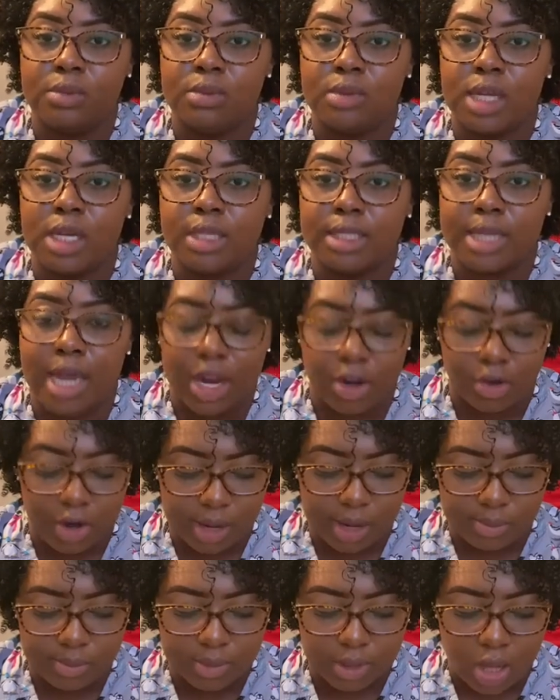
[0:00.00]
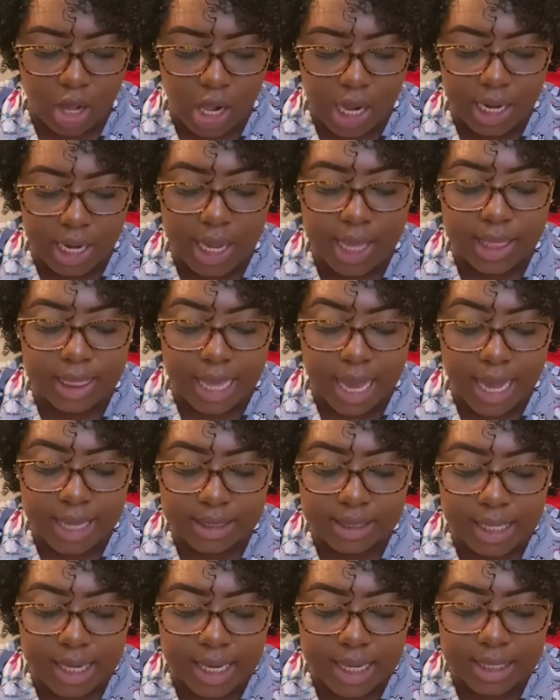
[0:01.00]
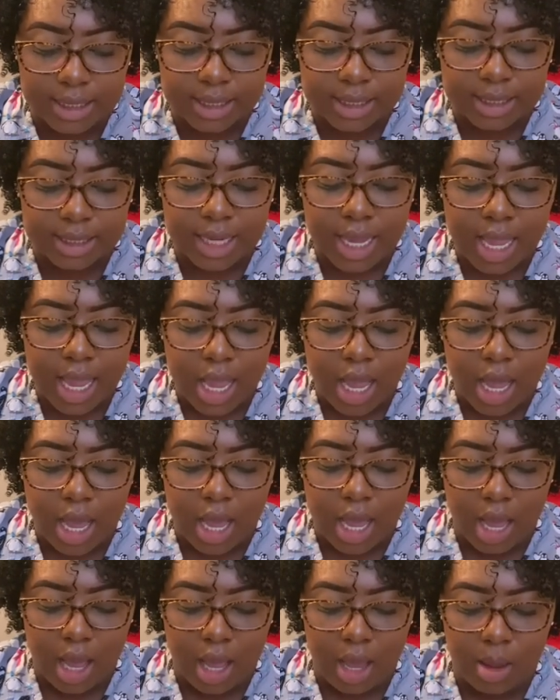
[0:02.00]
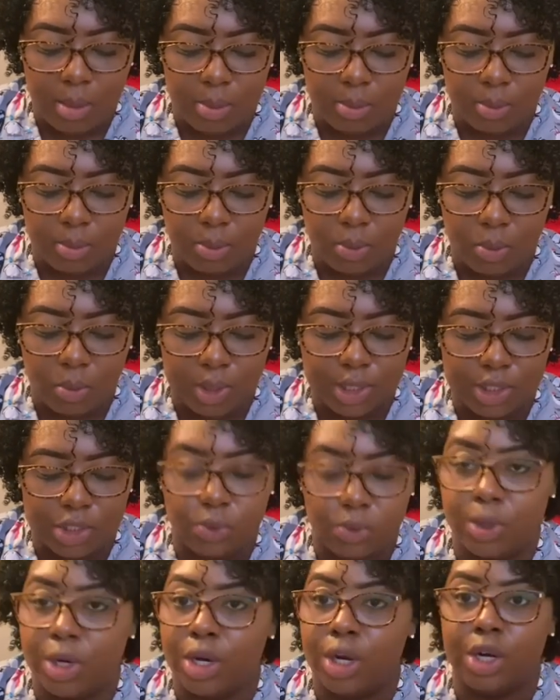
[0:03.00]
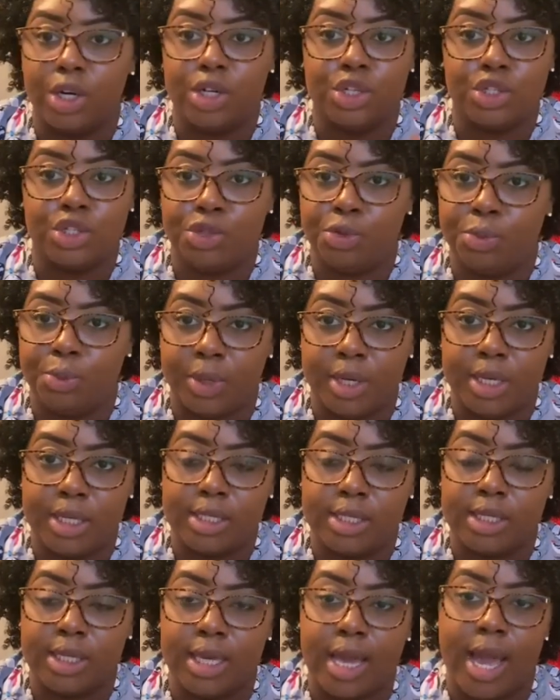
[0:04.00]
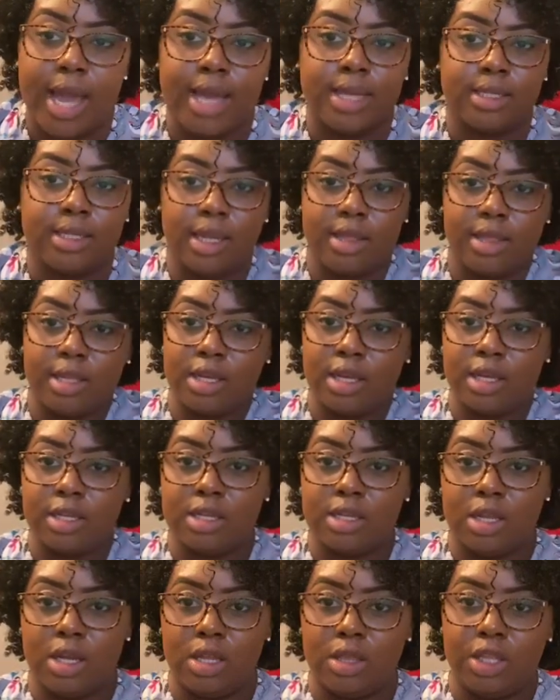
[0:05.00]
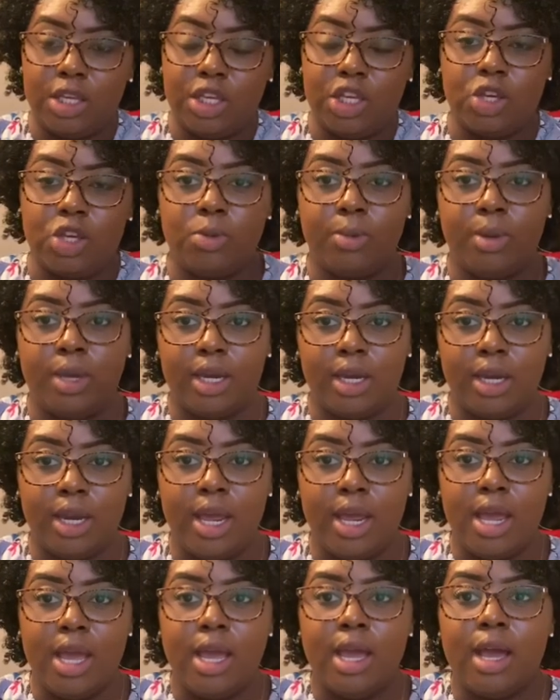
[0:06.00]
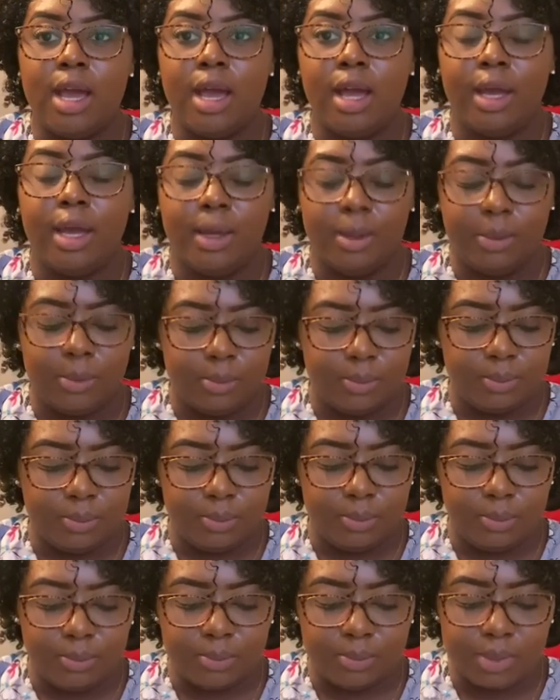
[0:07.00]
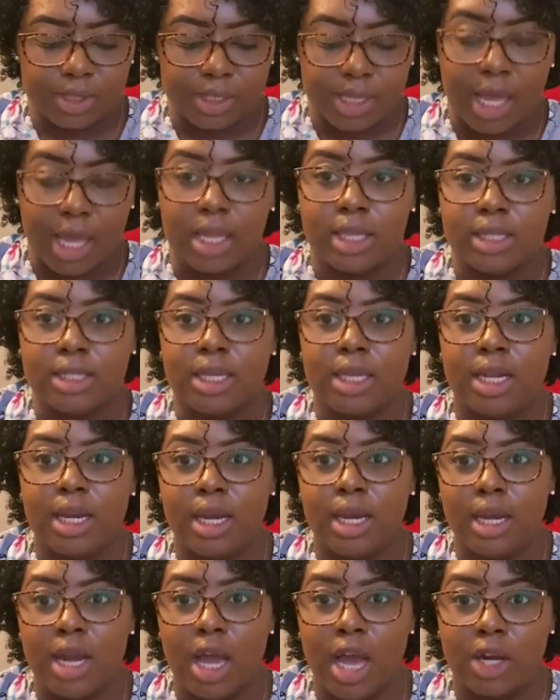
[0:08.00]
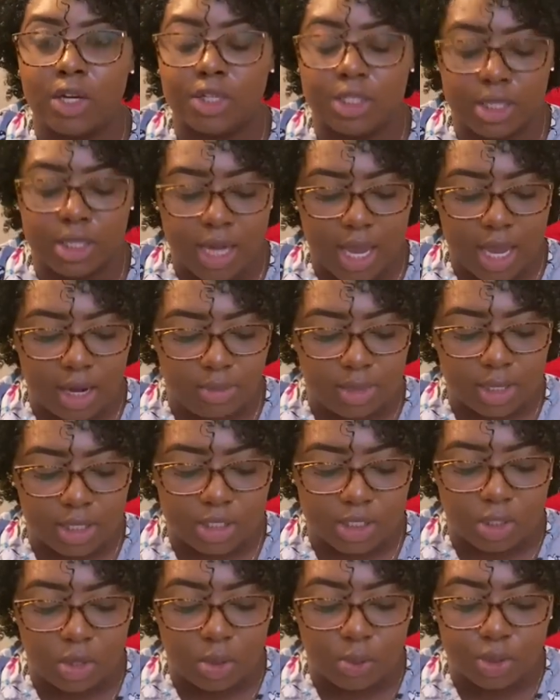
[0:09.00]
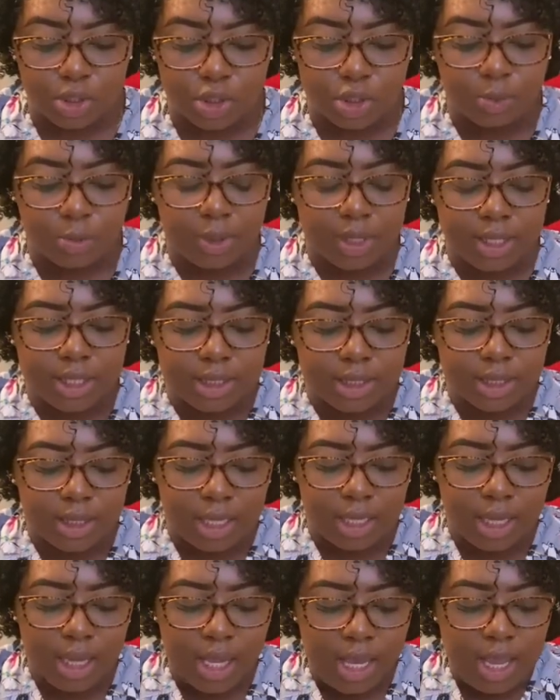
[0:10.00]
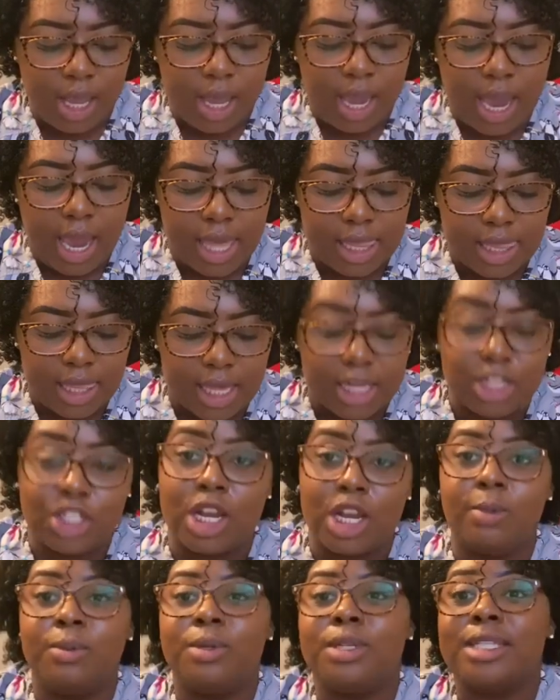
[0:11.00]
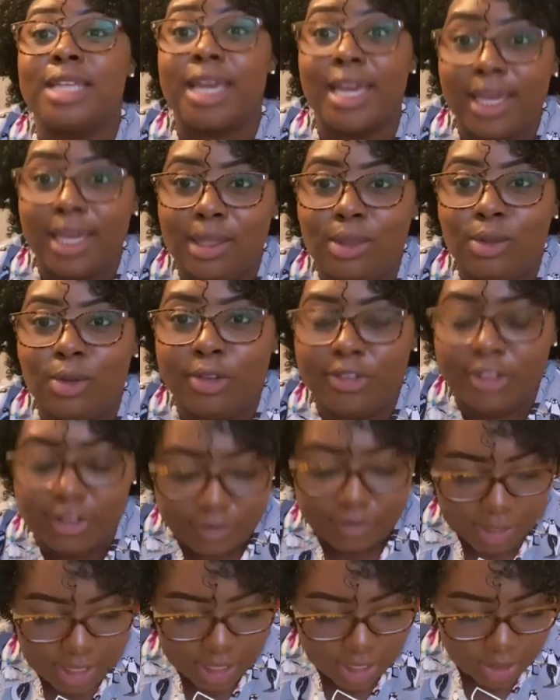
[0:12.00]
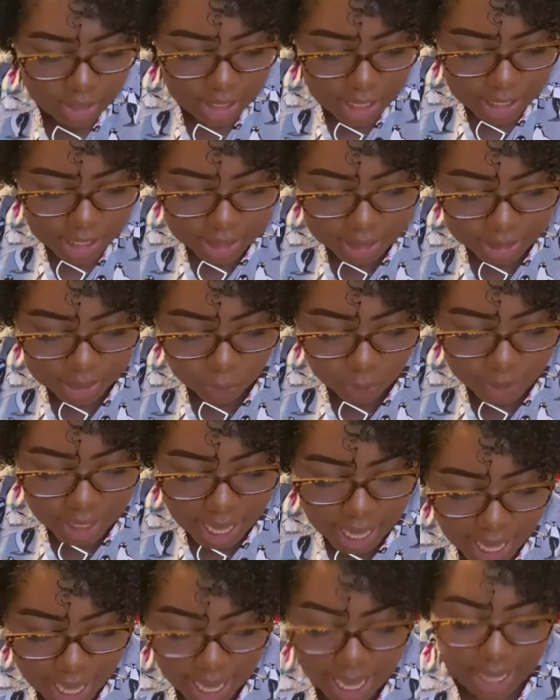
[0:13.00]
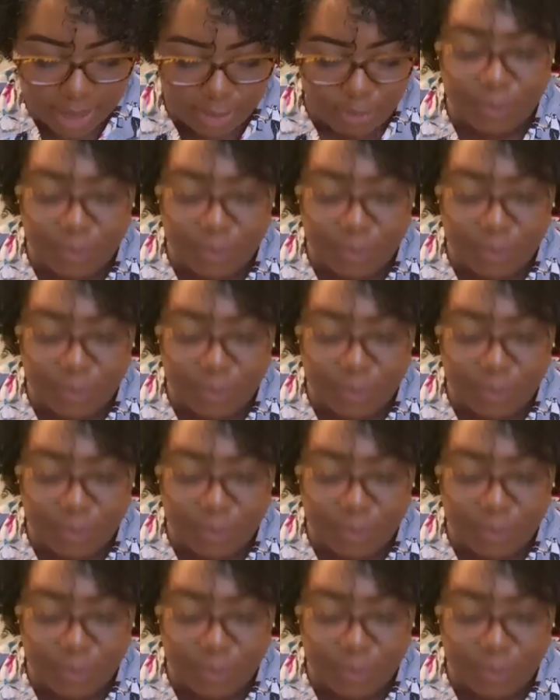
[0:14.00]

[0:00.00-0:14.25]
diagrams on that test, which were super easy. I had done the human skeleton and honors anatomy, so it was super easy. And then chapters 8 through 15, you guys, we had, I'm